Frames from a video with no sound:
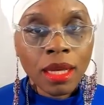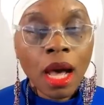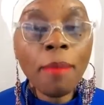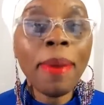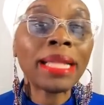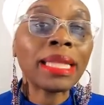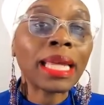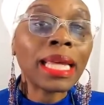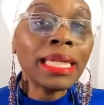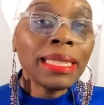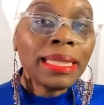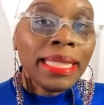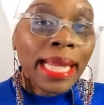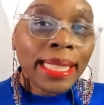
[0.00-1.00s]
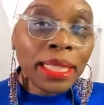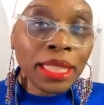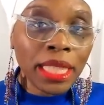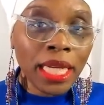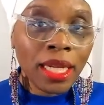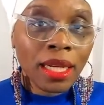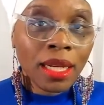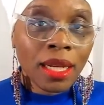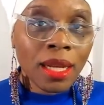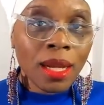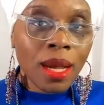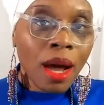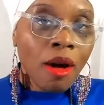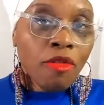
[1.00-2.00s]
about the condition
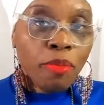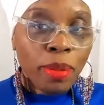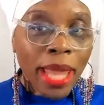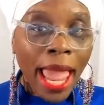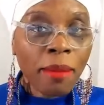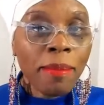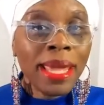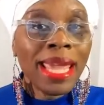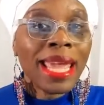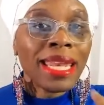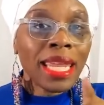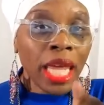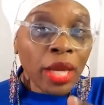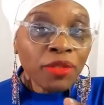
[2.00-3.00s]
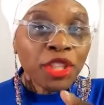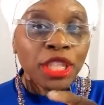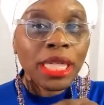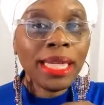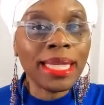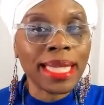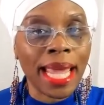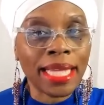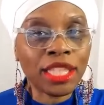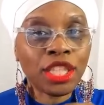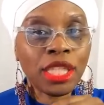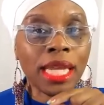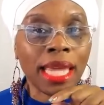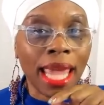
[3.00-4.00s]
of Black men if she says
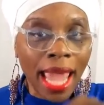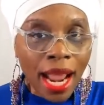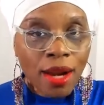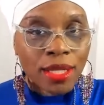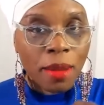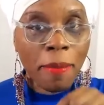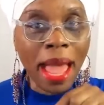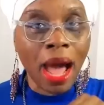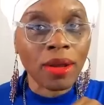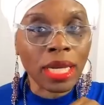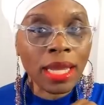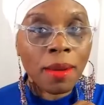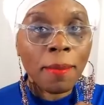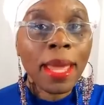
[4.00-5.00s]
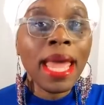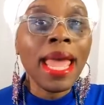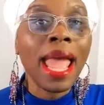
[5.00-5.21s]
she cares about him,